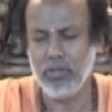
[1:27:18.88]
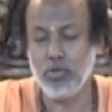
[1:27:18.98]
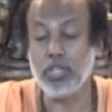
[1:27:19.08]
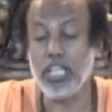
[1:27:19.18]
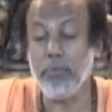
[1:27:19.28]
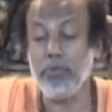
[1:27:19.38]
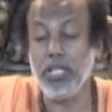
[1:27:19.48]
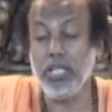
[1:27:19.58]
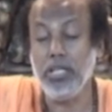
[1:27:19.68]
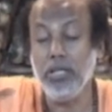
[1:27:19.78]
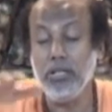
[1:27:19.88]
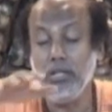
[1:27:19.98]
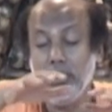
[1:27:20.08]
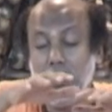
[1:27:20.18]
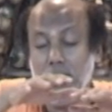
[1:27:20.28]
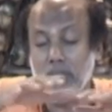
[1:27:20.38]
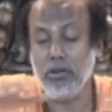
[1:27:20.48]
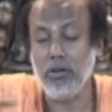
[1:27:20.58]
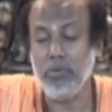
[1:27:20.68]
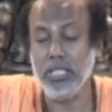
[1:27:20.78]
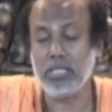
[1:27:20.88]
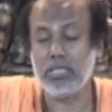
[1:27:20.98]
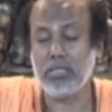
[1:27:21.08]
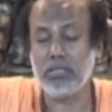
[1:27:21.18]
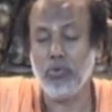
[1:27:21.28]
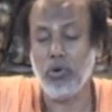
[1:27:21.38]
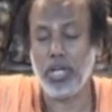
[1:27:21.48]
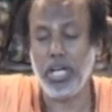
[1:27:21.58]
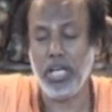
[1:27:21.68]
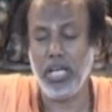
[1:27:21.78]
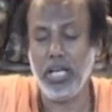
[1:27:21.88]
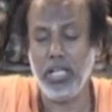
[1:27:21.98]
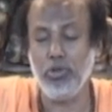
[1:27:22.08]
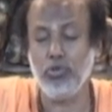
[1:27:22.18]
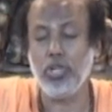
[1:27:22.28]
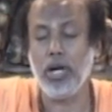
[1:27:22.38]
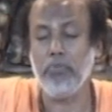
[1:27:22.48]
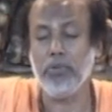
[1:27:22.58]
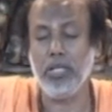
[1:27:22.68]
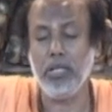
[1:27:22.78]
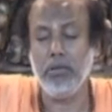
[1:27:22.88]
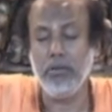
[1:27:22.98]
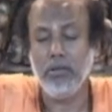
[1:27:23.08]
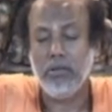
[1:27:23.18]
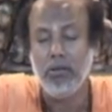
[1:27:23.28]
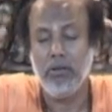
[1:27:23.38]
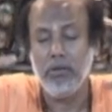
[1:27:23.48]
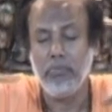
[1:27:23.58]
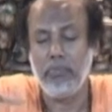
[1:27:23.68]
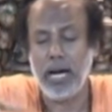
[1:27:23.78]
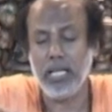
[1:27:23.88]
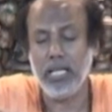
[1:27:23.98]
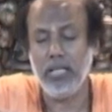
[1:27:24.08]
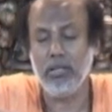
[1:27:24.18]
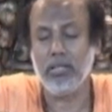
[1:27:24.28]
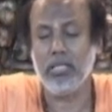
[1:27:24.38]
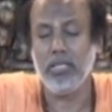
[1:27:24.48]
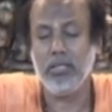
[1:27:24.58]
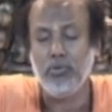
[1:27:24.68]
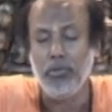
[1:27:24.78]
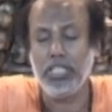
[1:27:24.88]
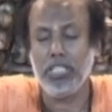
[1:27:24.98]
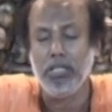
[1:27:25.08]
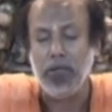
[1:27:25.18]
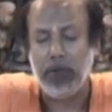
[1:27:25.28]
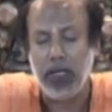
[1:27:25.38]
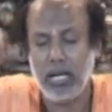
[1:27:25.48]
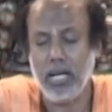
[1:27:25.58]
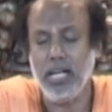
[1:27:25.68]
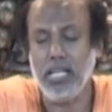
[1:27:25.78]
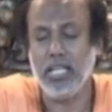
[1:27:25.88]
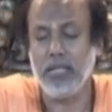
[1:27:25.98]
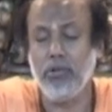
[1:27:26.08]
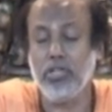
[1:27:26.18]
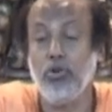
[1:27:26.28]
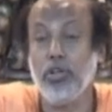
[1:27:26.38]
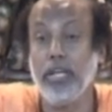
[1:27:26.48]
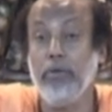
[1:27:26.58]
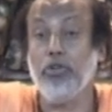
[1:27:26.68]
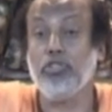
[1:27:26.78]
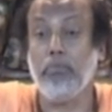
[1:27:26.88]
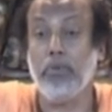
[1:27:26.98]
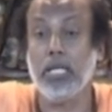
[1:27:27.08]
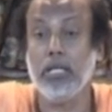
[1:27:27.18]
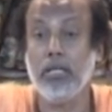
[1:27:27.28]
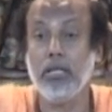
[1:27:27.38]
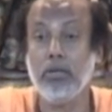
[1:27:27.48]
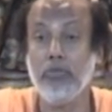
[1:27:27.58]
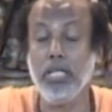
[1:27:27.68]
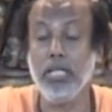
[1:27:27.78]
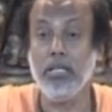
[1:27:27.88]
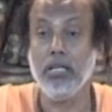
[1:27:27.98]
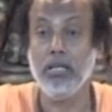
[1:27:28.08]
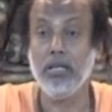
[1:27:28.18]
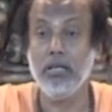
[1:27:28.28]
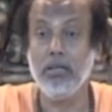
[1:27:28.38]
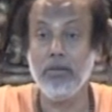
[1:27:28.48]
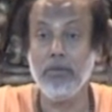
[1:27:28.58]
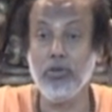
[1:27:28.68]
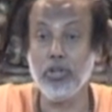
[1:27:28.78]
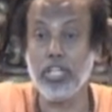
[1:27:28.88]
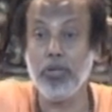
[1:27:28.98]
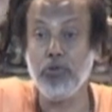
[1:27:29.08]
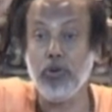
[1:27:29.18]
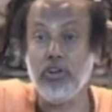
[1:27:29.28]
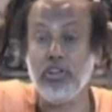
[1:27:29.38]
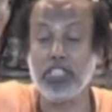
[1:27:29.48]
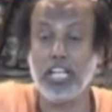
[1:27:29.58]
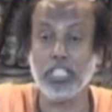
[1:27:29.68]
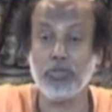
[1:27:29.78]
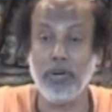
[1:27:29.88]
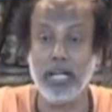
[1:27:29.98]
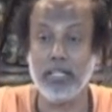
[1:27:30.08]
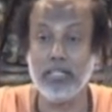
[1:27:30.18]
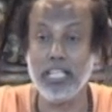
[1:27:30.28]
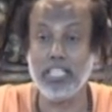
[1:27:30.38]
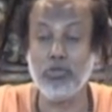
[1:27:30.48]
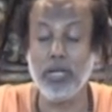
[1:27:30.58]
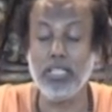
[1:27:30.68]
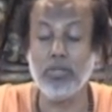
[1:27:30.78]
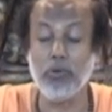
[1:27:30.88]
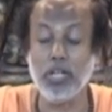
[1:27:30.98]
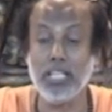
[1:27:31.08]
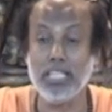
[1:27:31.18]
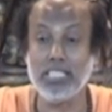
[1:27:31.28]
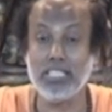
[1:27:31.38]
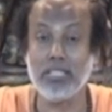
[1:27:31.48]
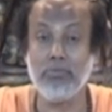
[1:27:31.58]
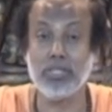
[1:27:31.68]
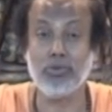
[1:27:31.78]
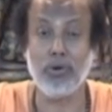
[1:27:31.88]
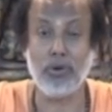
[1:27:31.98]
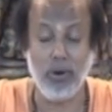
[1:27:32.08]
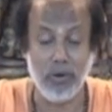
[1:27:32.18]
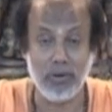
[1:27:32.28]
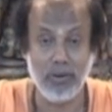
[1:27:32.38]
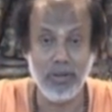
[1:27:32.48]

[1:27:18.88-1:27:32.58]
To keep the economics okay, you dump the paddy or the wheat in the Atlantic, but you don't give it to somebody. Why? You want to keep your God satisfied. That is why the political system has gone wrong.